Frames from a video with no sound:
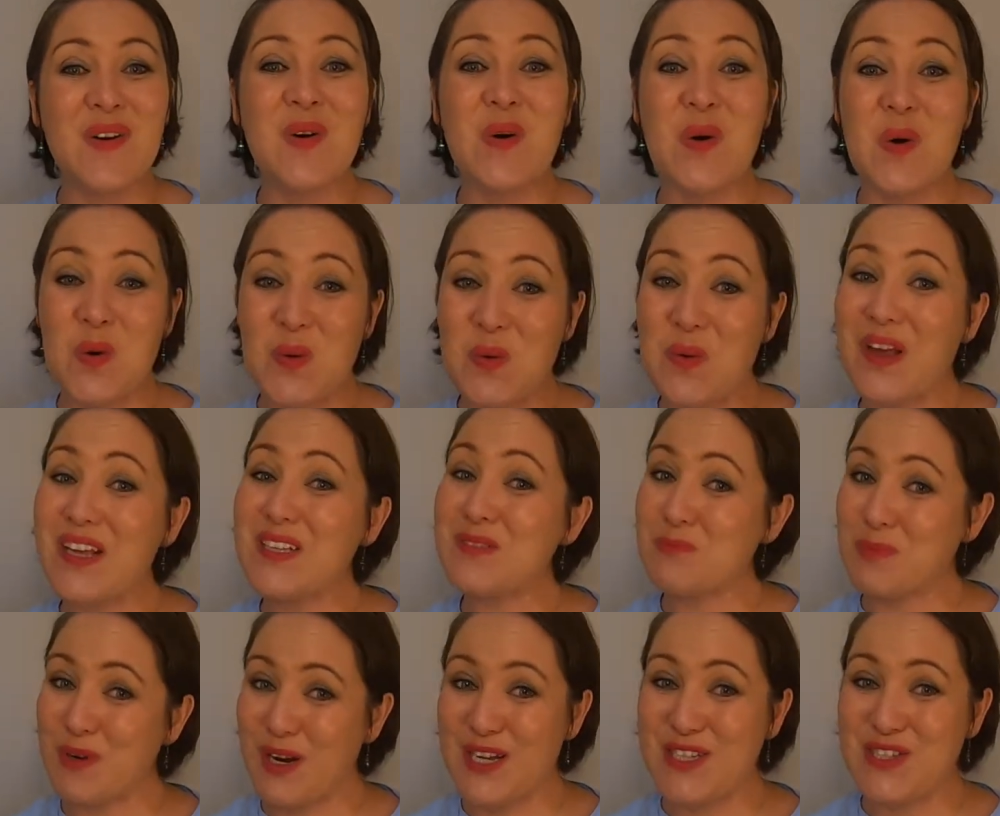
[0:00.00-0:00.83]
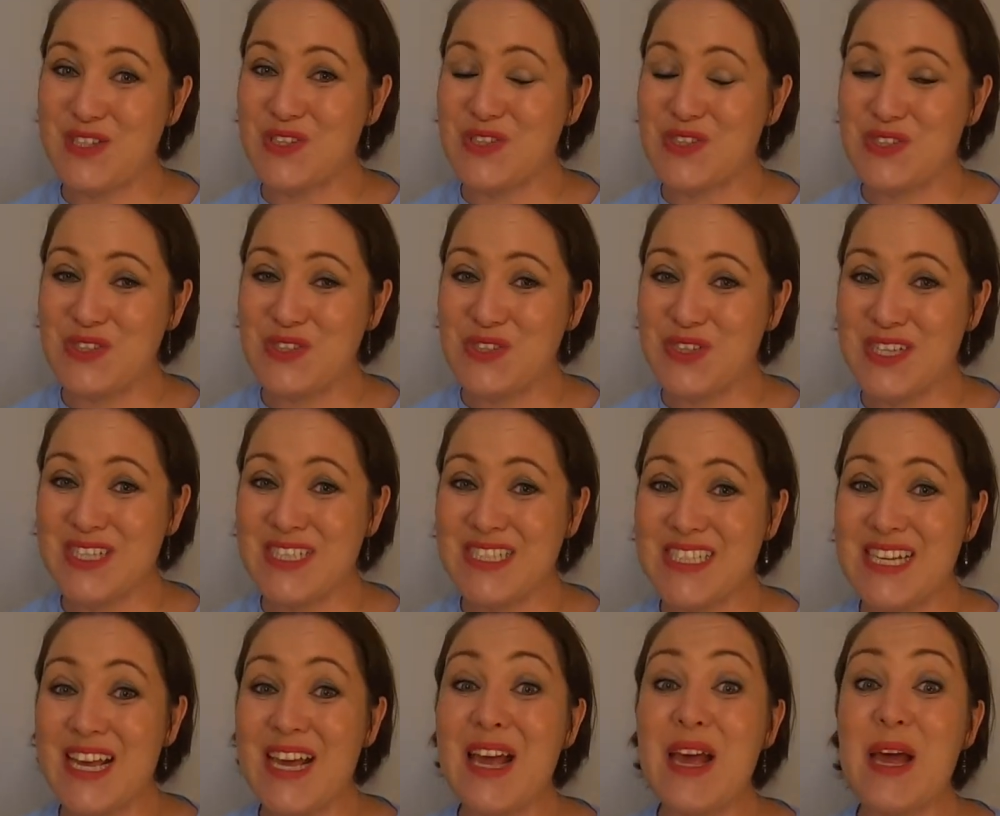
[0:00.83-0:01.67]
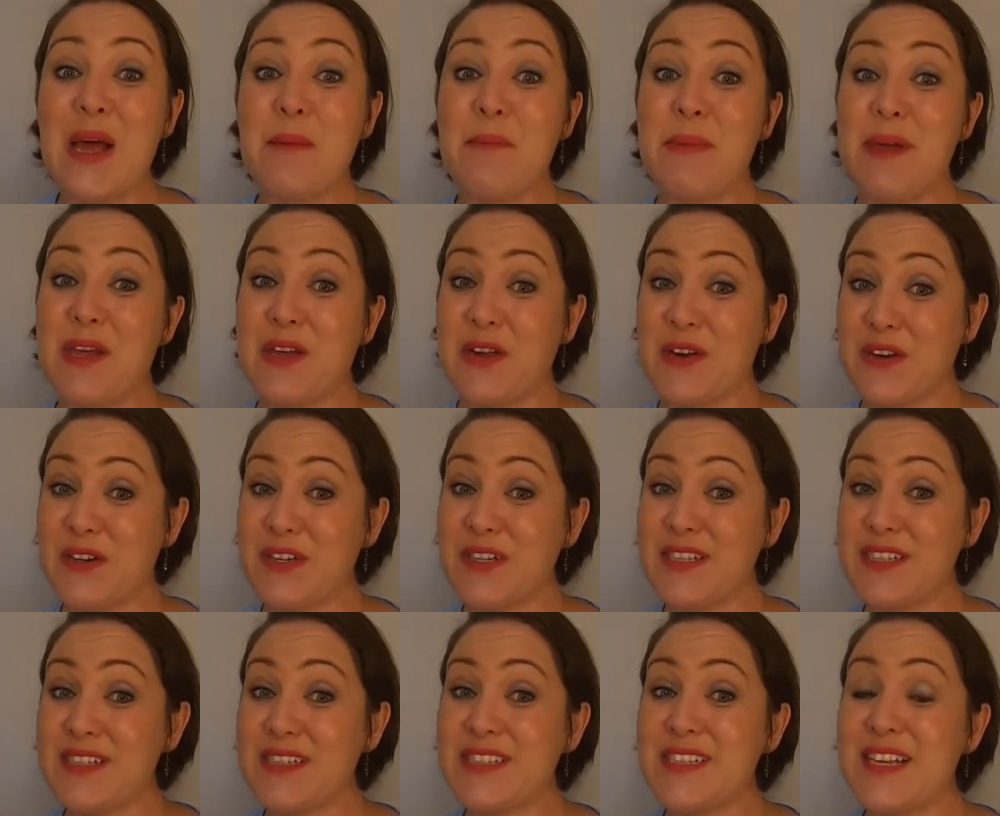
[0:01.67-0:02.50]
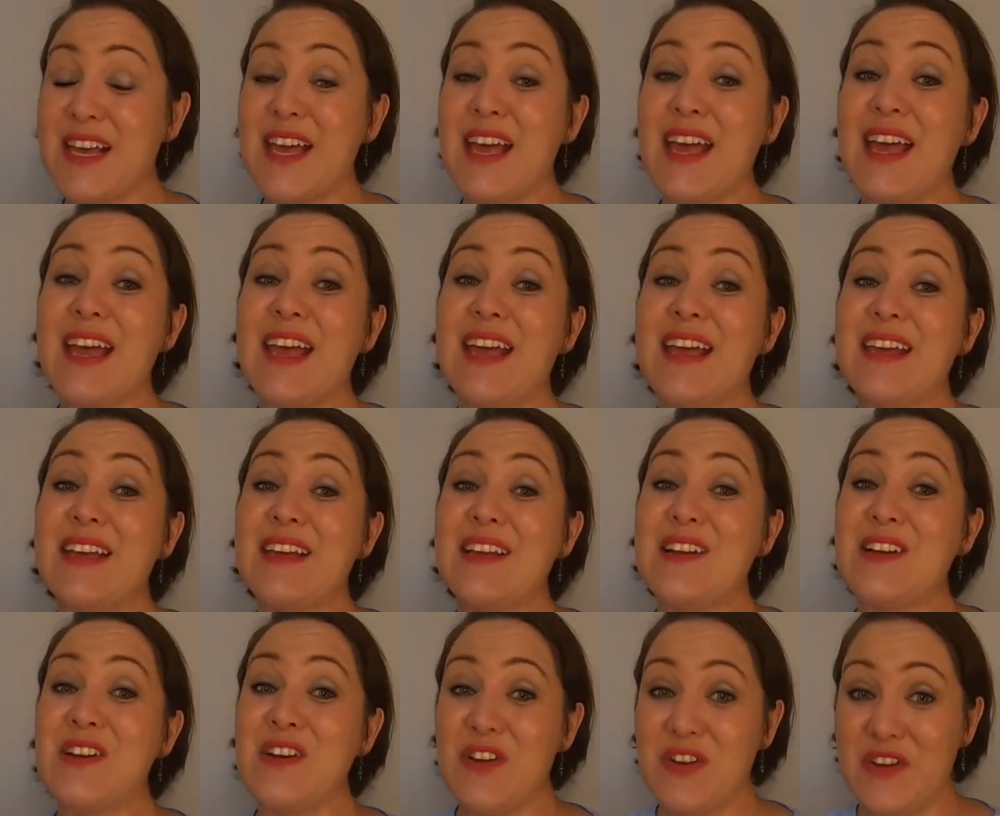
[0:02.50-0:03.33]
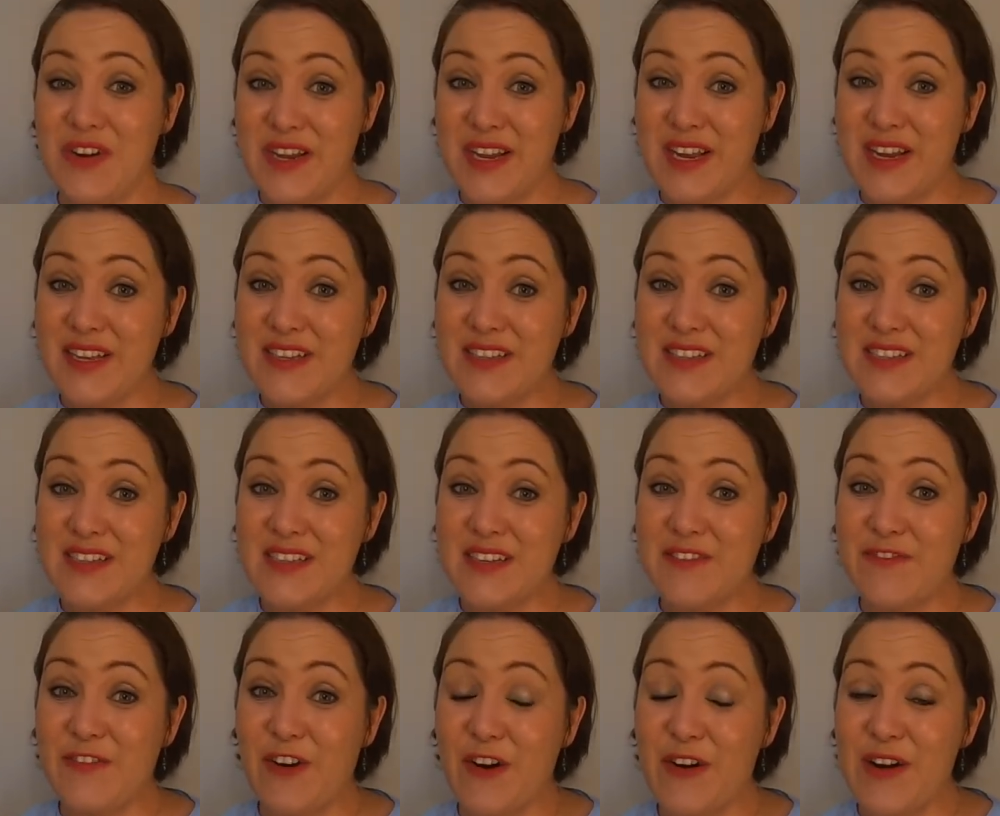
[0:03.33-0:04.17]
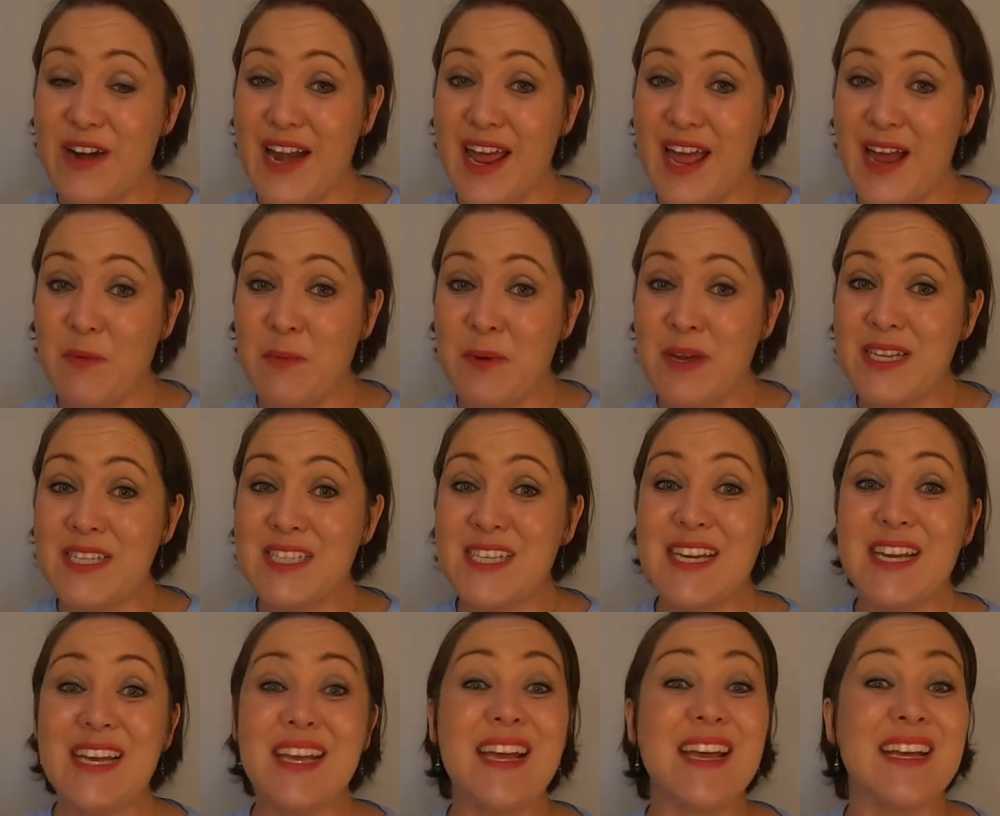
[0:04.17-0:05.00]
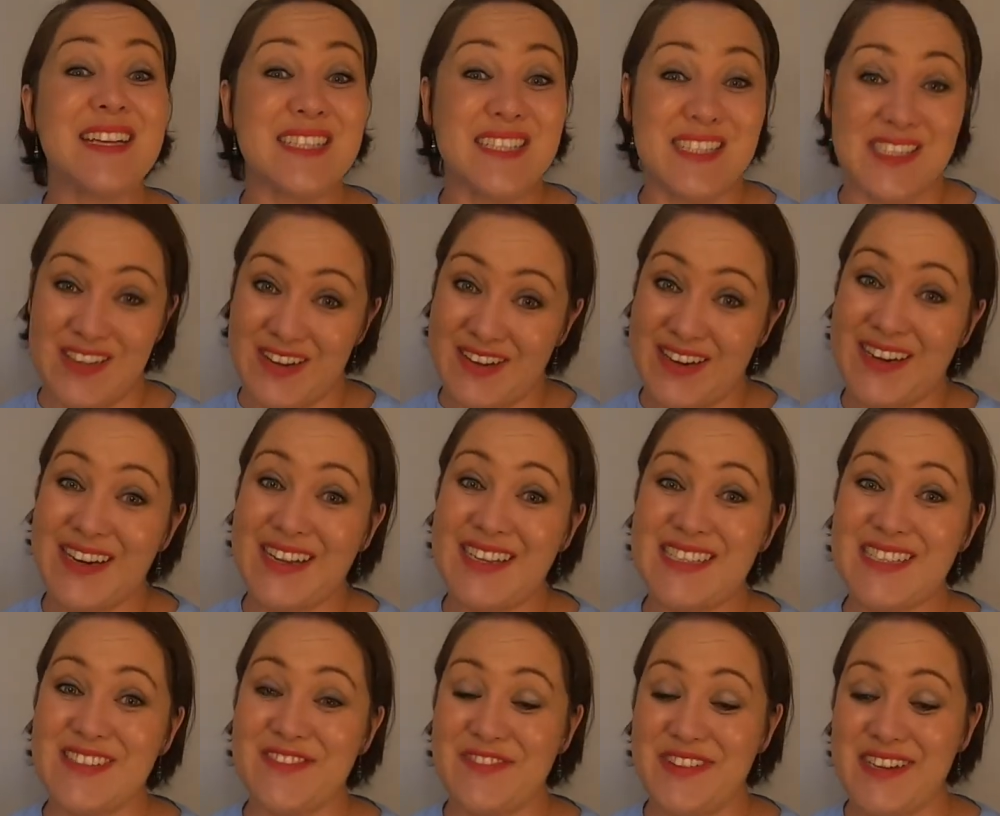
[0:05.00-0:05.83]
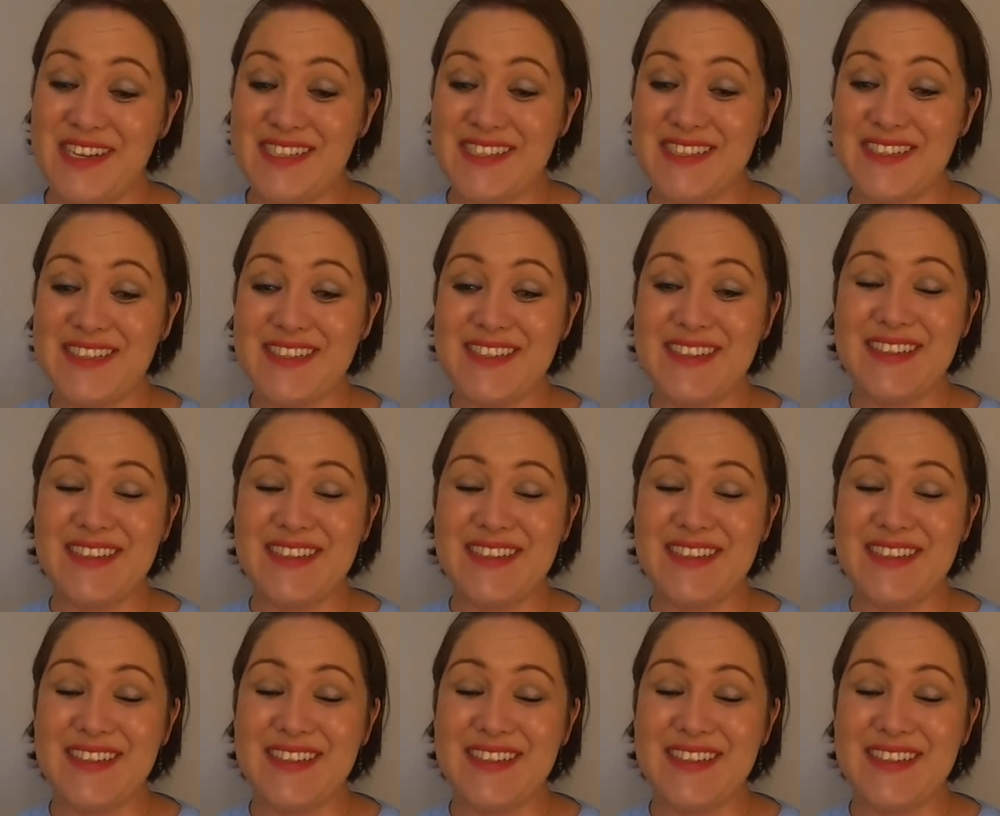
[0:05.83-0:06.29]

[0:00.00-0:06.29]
Always praise your students, because learning a foreign language is not an easy feat.